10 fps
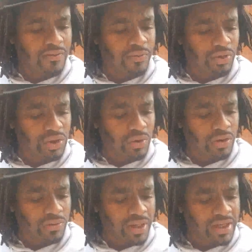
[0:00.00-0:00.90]
For
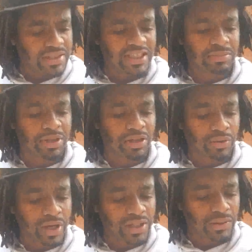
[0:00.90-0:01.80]
your grace has been
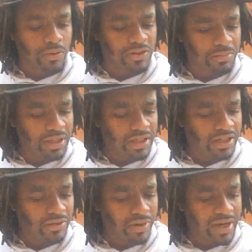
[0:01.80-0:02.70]
great towards me,
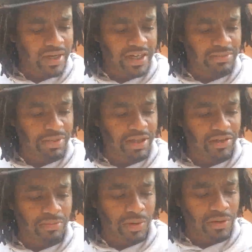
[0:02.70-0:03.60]
and great has
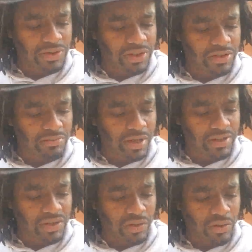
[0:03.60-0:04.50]
been your mercy to my
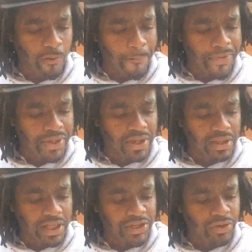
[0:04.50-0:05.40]
soul.
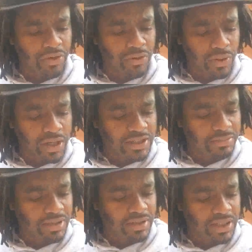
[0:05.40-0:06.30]
Let your
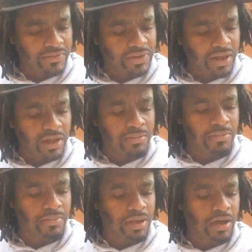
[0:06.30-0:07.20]
grace be lift up
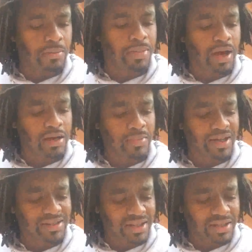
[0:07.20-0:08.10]
upon
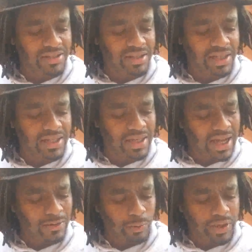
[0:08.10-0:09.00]
my sons, and let
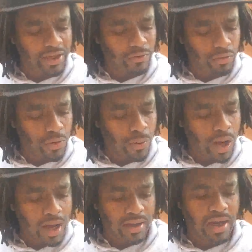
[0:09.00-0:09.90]
not wicked
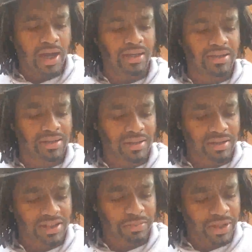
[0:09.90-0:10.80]
Ruachot
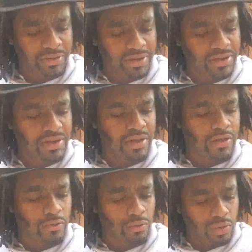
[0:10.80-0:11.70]
spirits
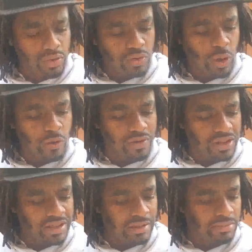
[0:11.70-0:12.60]
rule over
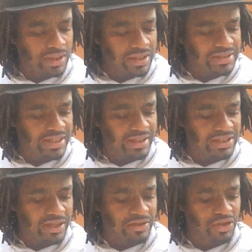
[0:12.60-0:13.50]
them, lest they
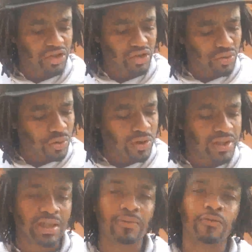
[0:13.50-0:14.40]
shall
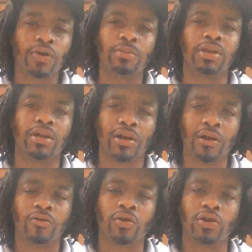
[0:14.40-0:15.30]
destroy them from the
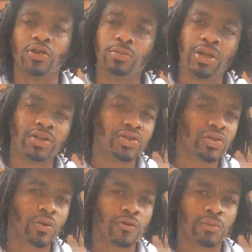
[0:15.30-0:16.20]
earth. Are you being
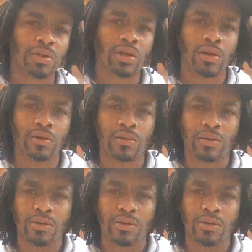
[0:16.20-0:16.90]
destroyed from the earth?